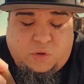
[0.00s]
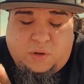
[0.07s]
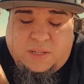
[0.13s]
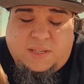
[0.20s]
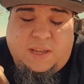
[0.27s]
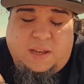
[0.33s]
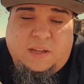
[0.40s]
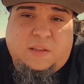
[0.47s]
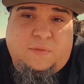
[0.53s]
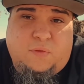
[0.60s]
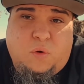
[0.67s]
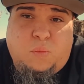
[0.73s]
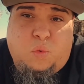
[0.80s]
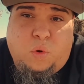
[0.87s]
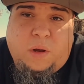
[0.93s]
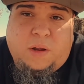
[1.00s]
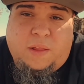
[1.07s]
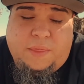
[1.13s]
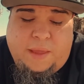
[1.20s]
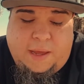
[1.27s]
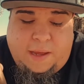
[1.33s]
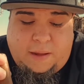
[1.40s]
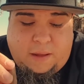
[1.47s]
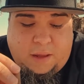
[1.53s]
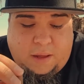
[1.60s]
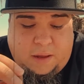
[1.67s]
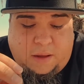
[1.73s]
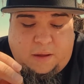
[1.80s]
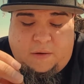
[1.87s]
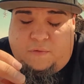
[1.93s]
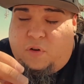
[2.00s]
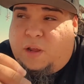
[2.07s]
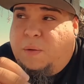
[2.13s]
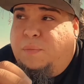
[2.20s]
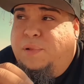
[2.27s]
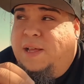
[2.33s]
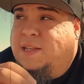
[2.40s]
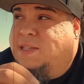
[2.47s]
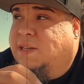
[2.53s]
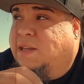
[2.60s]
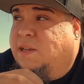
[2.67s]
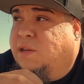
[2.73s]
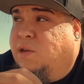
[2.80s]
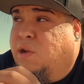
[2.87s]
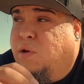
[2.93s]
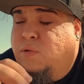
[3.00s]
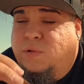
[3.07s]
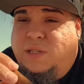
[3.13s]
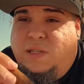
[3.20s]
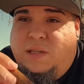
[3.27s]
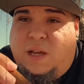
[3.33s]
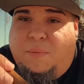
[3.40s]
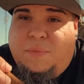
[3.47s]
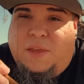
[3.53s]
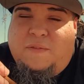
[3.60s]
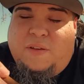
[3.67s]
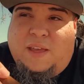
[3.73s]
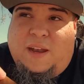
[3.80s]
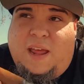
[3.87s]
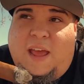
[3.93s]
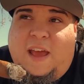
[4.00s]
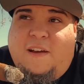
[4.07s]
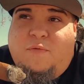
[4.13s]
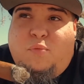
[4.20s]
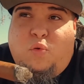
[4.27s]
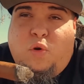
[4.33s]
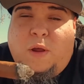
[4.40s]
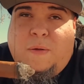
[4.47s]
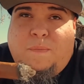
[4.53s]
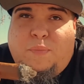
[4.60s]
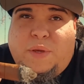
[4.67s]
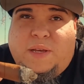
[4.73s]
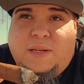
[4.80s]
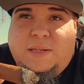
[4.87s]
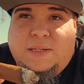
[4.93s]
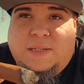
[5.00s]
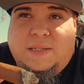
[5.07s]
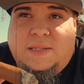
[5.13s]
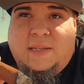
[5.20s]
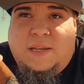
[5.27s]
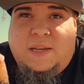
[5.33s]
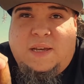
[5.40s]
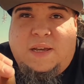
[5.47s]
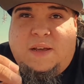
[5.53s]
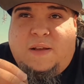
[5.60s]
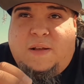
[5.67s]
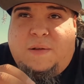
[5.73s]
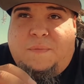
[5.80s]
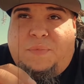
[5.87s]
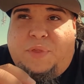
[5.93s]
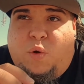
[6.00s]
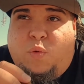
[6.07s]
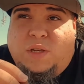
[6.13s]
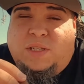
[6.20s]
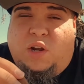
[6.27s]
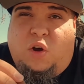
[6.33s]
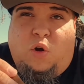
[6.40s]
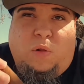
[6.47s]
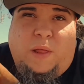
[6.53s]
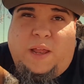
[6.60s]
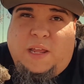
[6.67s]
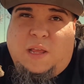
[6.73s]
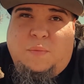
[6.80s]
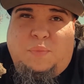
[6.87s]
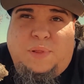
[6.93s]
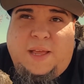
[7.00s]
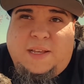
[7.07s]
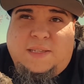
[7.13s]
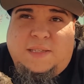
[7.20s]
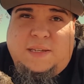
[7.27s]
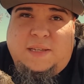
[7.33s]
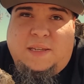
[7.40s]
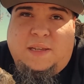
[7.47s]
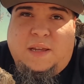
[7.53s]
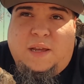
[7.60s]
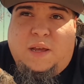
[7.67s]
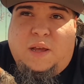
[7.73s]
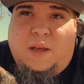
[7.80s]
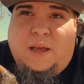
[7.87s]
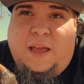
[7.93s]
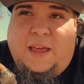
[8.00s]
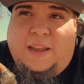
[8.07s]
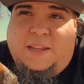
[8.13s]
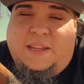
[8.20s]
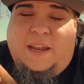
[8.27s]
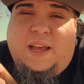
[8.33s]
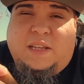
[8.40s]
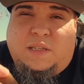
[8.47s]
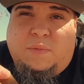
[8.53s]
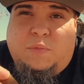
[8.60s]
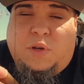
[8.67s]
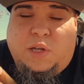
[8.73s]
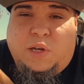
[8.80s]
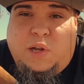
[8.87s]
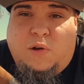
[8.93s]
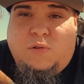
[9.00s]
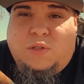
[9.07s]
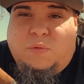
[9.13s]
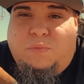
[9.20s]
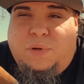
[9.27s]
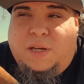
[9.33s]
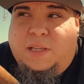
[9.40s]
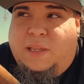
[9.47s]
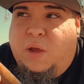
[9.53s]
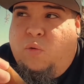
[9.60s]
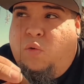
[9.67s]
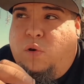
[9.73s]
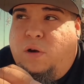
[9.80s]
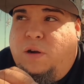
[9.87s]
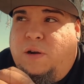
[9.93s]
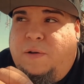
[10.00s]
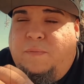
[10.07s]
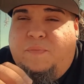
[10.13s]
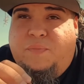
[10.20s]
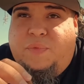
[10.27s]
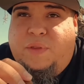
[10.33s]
so it's getting its full point on that. For complexity and notes, I'm giving it a half point because there wasn't a whole lot of complexity, and it did have some good notes, but they weren't